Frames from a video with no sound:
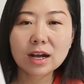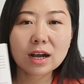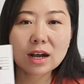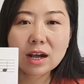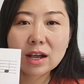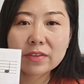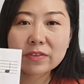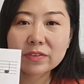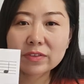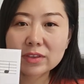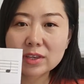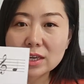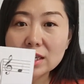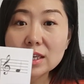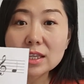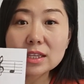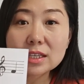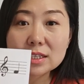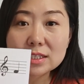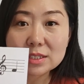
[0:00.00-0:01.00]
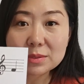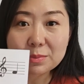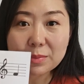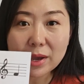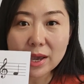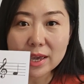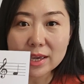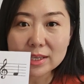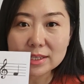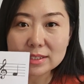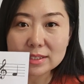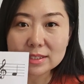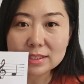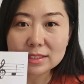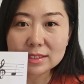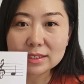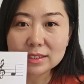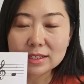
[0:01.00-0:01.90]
in the space.